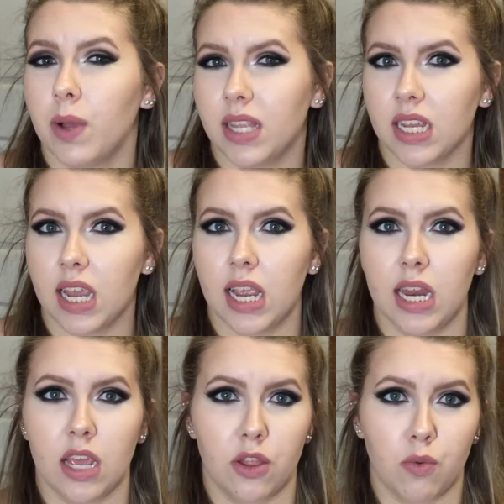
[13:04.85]
was to get
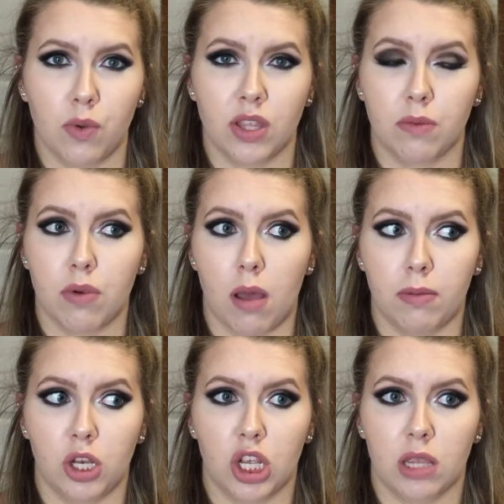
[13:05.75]
any other ones, it'd
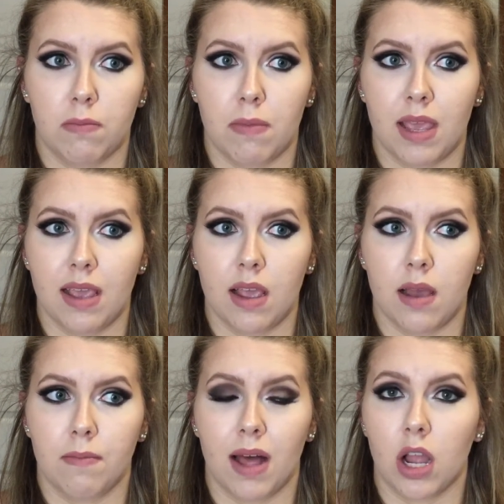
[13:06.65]
probably just be
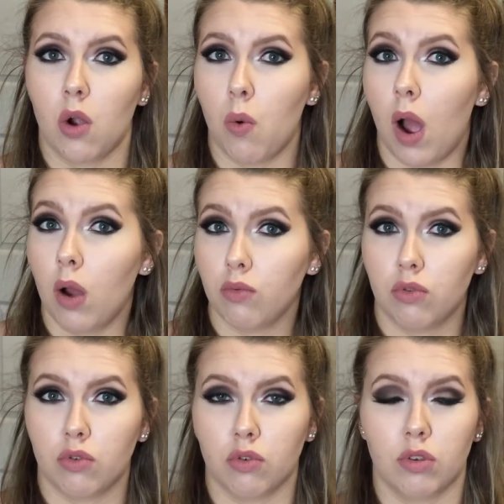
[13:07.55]
like
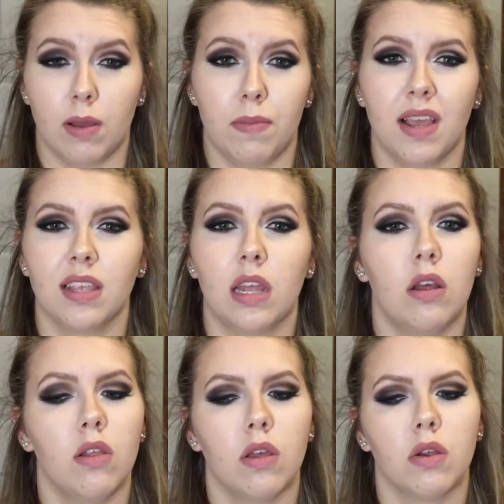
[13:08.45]
quotes or something, because I
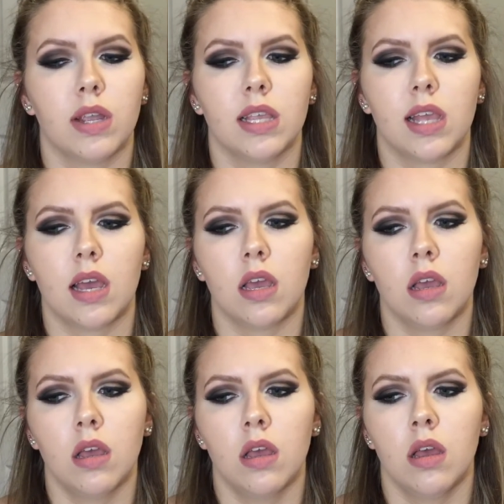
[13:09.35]
know there is a
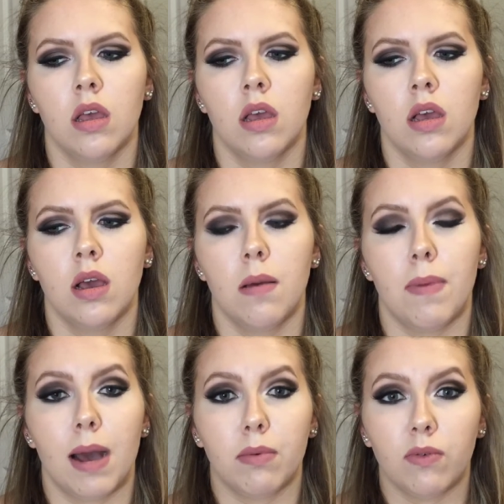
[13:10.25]

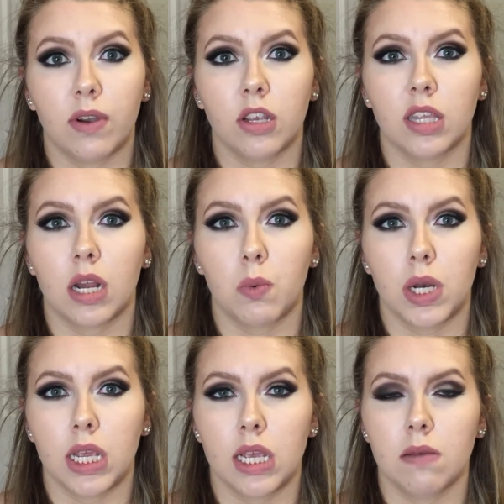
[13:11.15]
Bible verse that I want
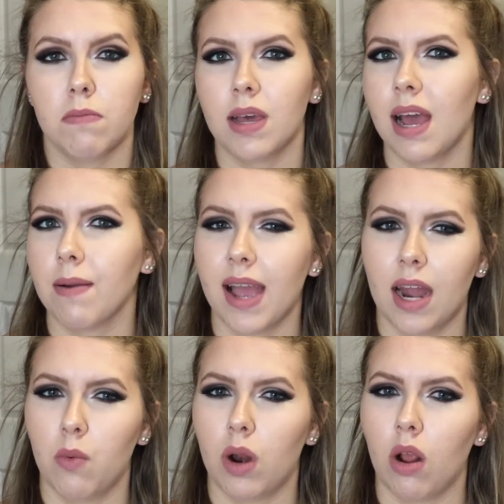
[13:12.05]
to get, but I
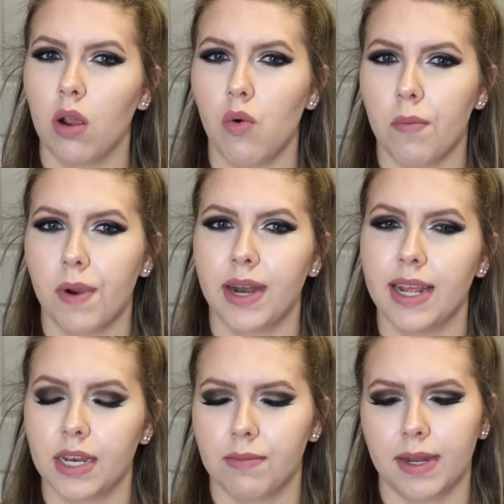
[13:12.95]
kind of want to incorporate it
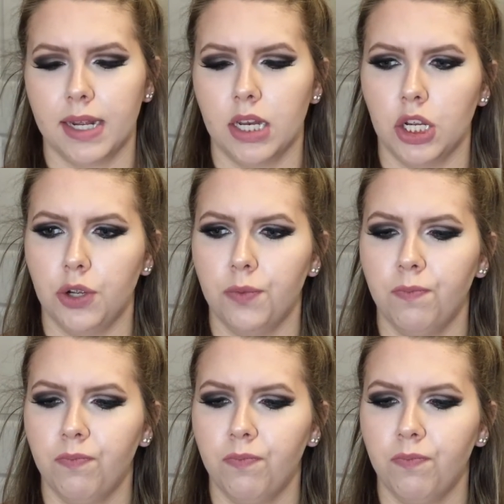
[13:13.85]
into my tattoo.